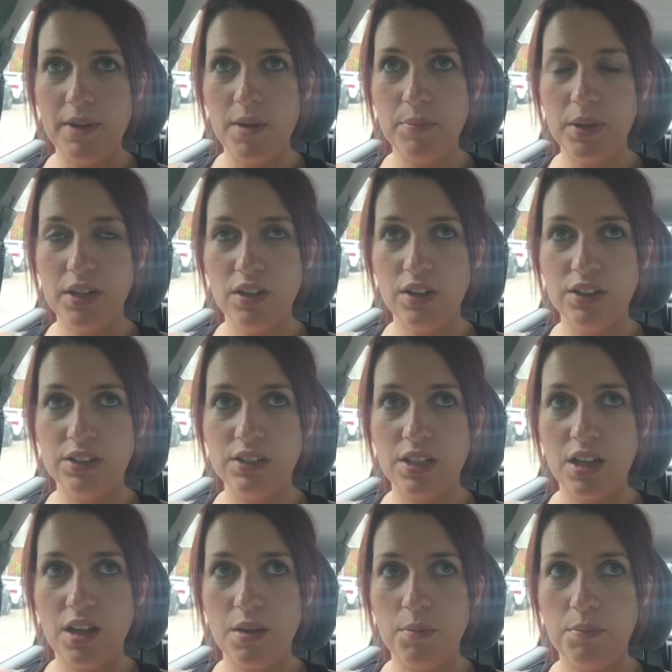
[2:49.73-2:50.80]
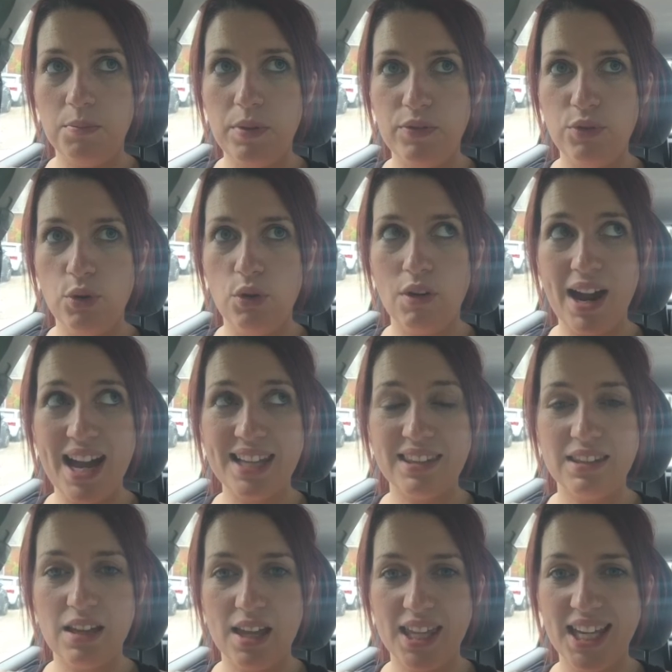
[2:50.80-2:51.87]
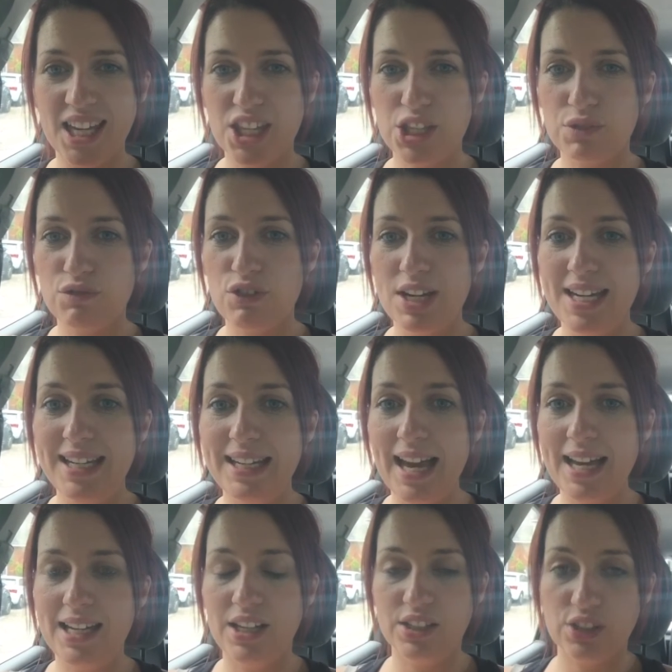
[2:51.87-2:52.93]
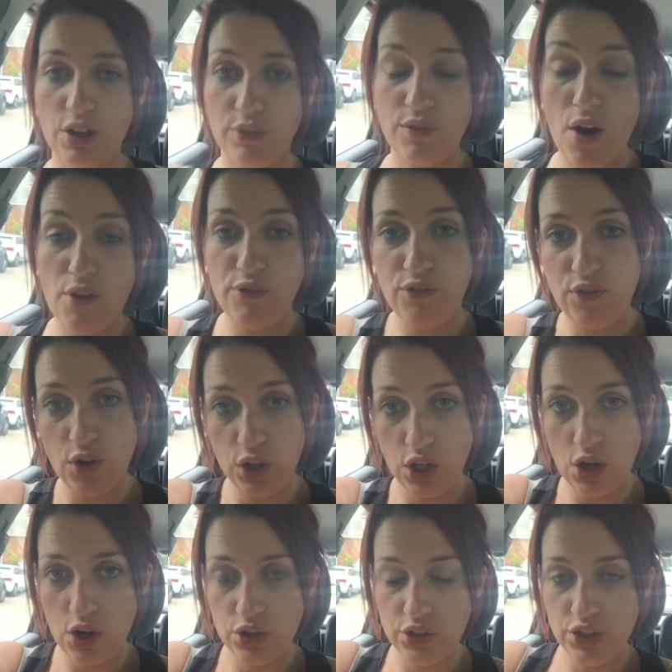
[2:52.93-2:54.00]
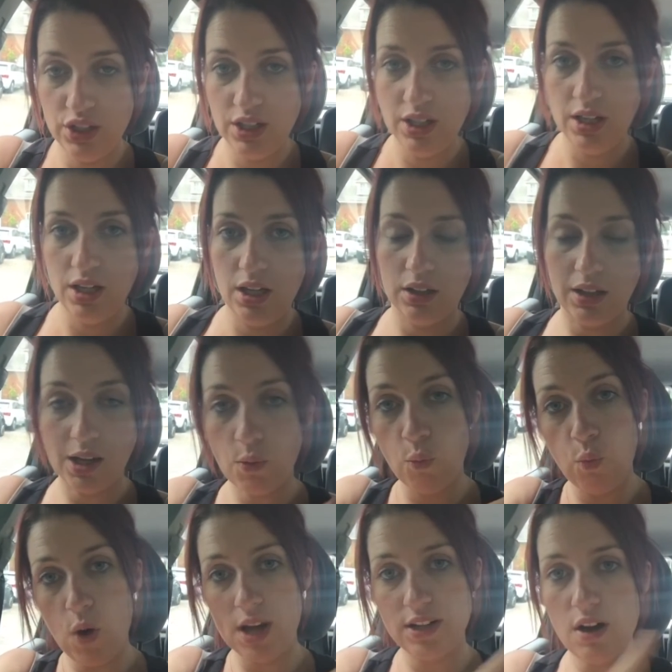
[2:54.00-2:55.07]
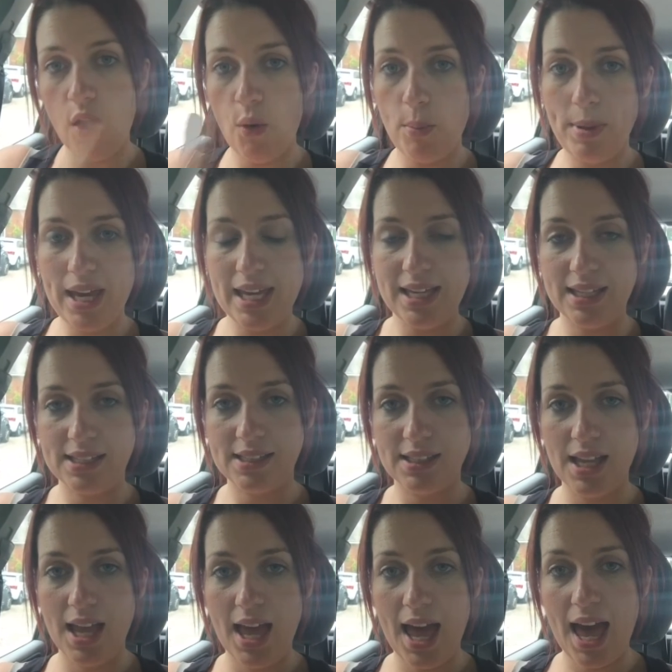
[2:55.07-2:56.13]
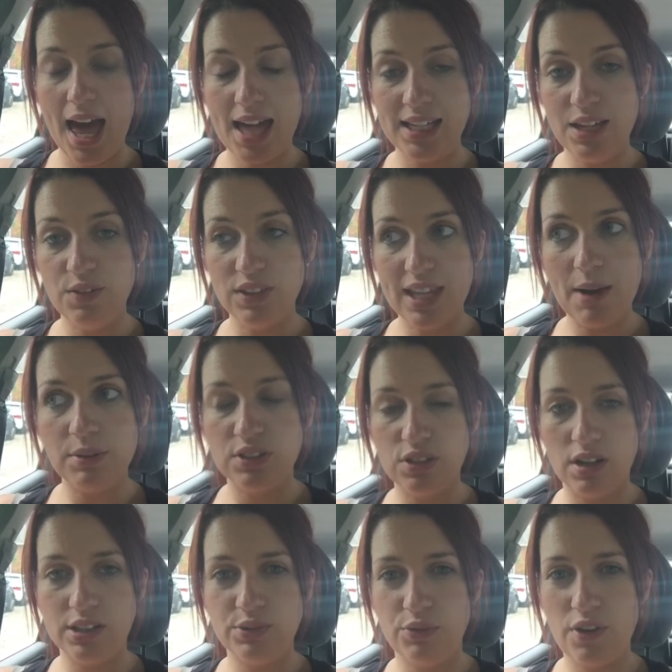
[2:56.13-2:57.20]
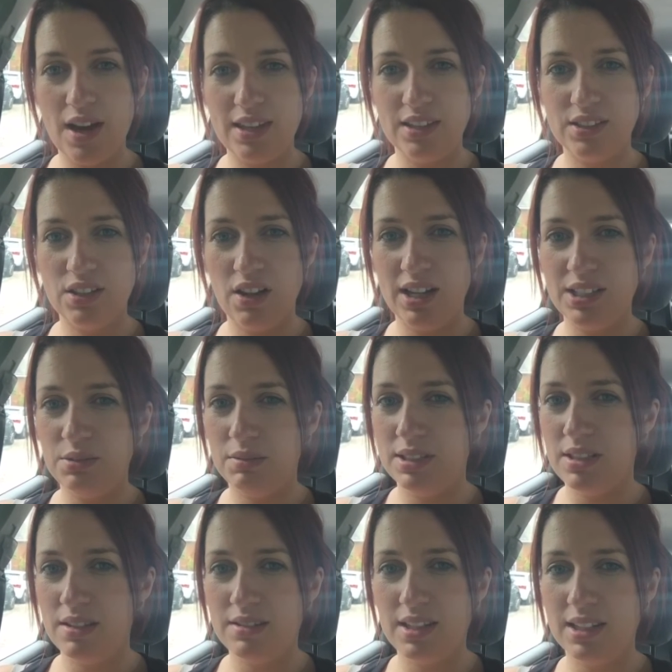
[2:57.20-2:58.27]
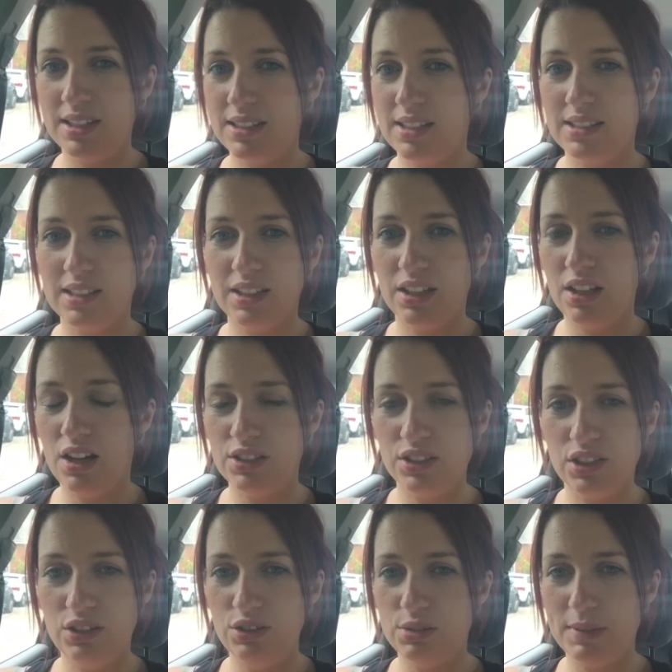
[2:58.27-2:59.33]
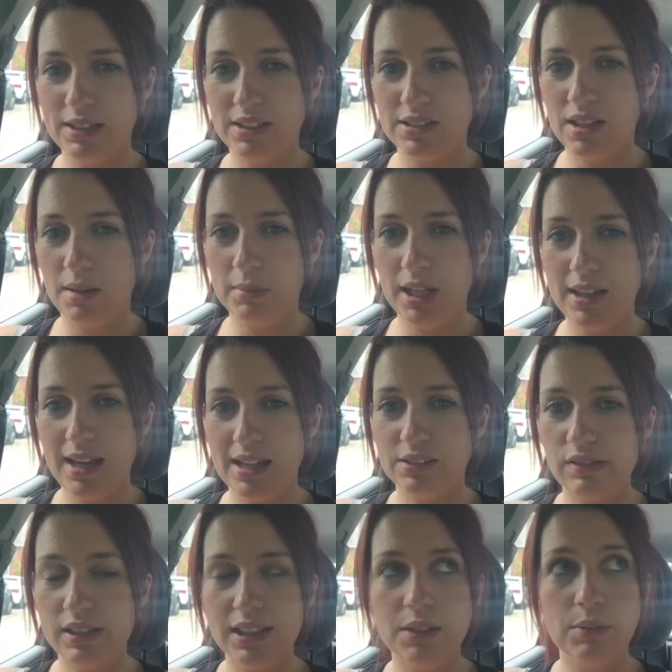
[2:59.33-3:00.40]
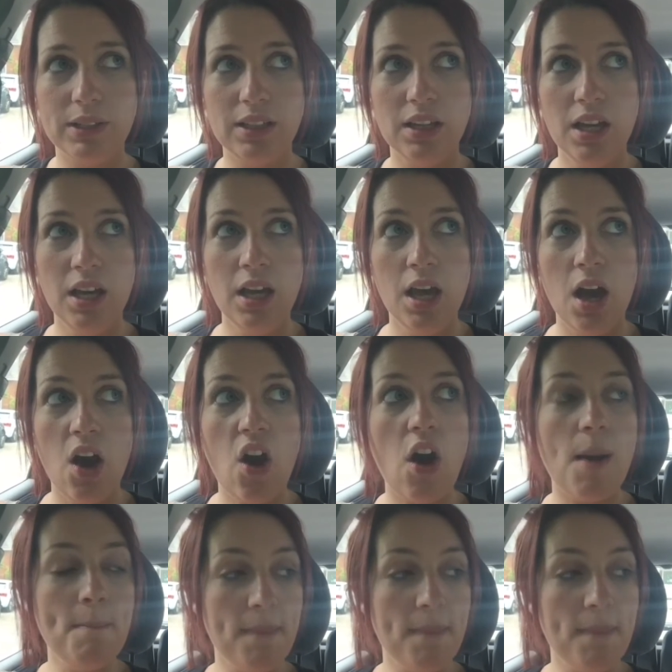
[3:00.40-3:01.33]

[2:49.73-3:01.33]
because before I had, I think, 3 layers of full on, like one whole piece. And even that was starting to fray at the side. So I don't think this is going to last a huge amount of time like that. So I think I